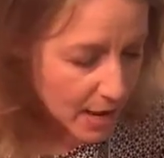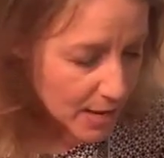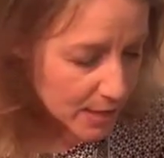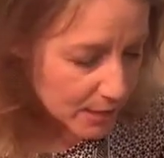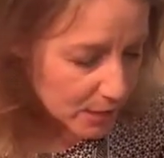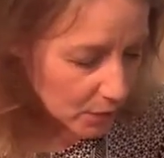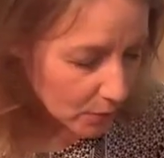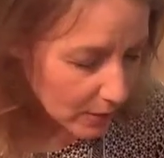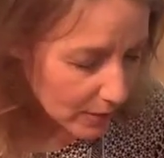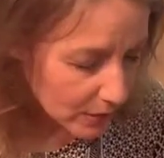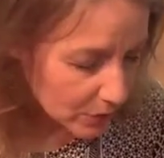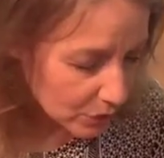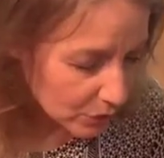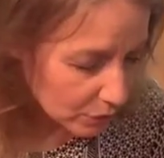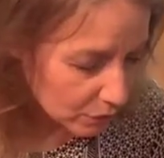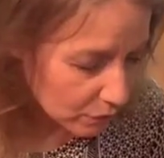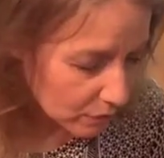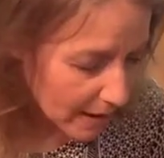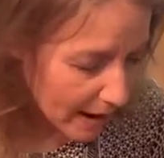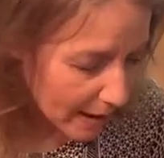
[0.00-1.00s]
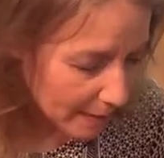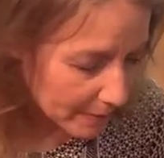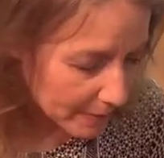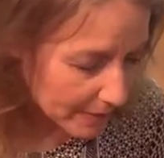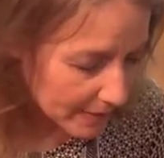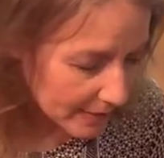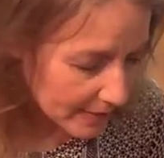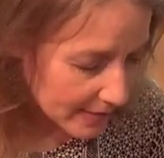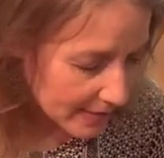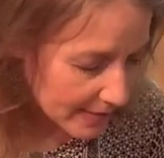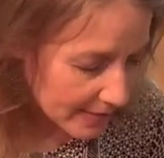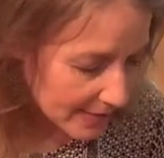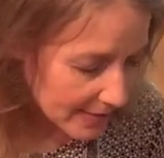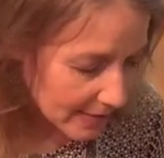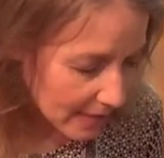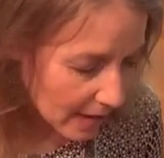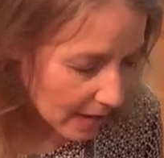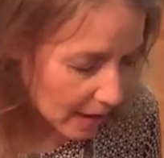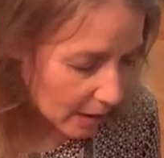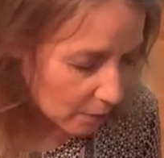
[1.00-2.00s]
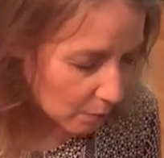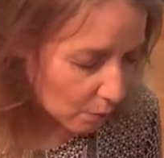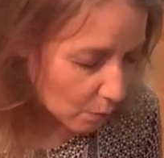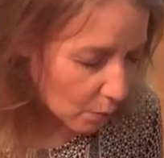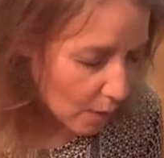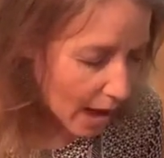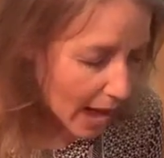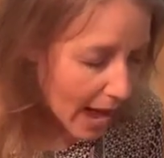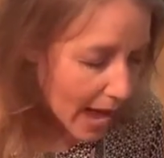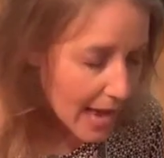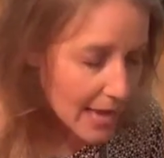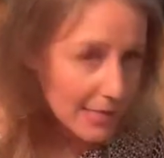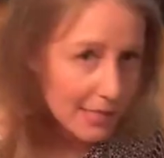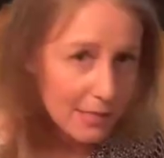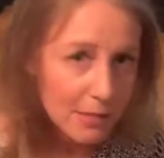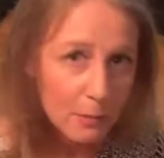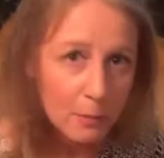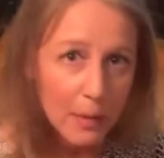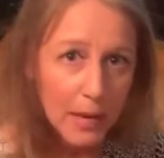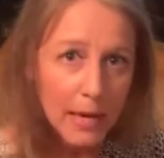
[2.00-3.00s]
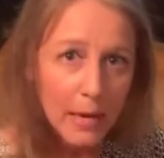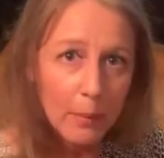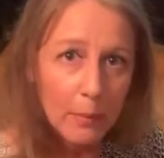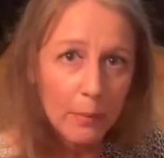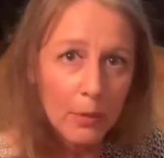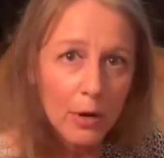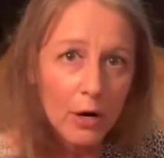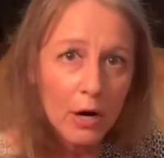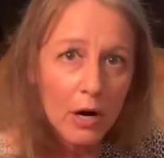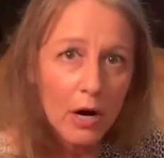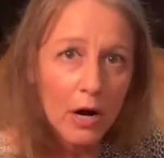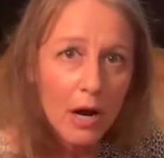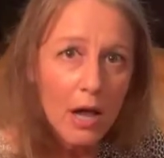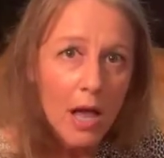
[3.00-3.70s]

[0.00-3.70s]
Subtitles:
So I do wrap it in this wax paper